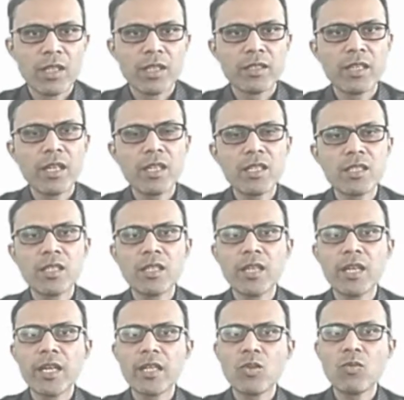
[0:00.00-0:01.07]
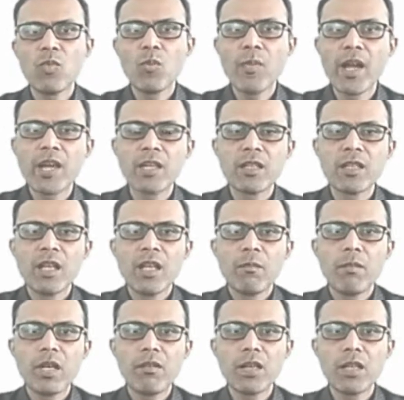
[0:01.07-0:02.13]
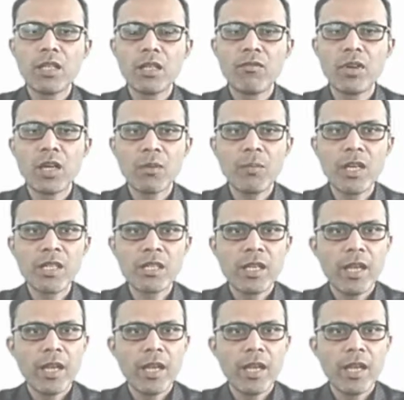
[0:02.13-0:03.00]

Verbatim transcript: That is the relative movement between the workpiece